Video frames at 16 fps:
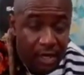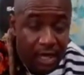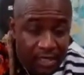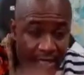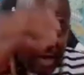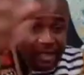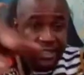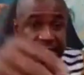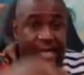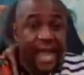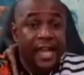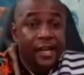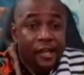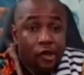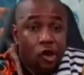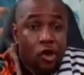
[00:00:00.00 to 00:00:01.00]
A secretary,
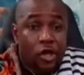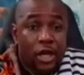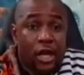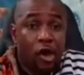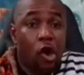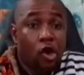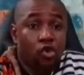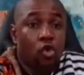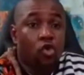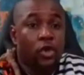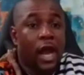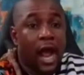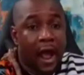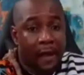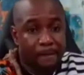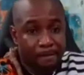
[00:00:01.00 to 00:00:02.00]
I go or to
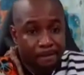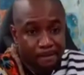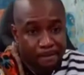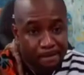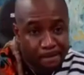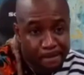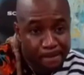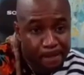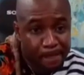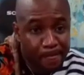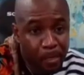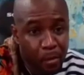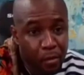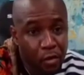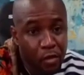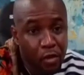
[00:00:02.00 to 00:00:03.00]
ta.
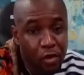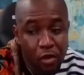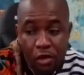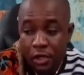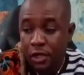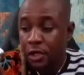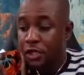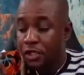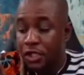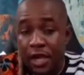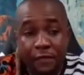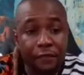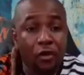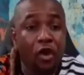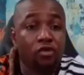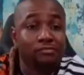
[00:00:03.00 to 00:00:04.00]

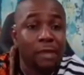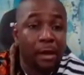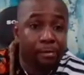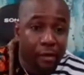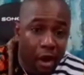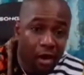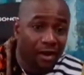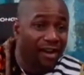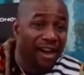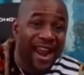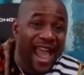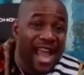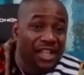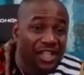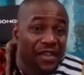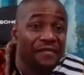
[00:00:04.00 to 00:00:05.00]
Chief ogbebor,
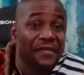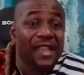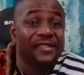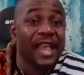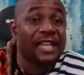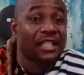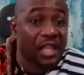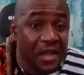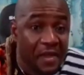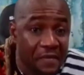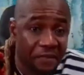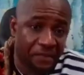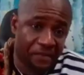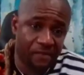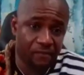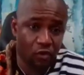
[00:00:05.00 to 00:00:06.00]
or chief, it's a
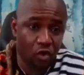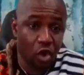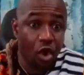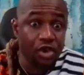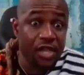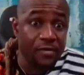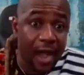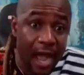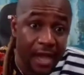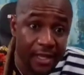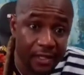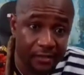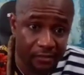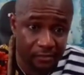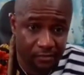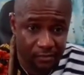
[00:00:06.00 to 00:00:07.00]
chief. Oh, you back.
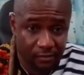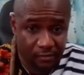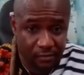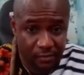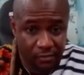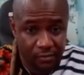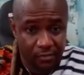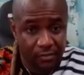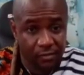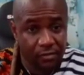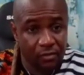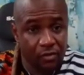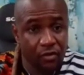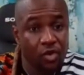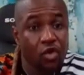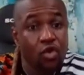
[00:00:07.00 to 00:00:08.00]

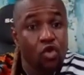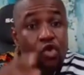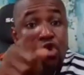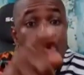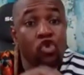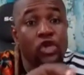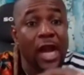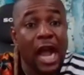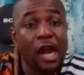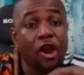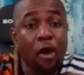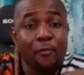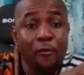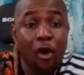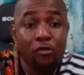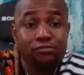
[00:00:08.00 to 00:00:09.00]

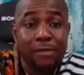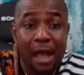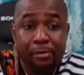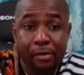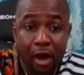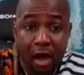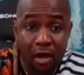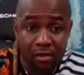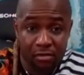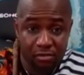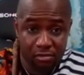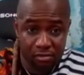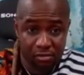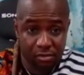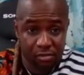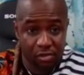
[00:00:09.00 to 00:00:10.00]
Utano ogbebor,
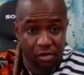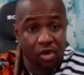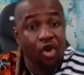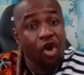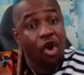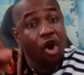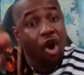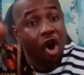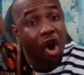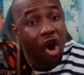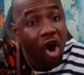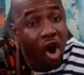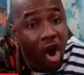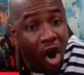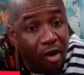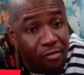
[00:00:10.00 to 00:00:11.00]

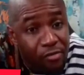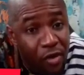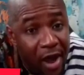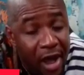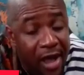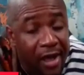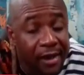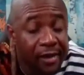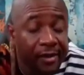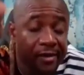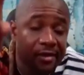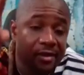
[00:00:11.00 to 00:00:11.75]
oh, mwe.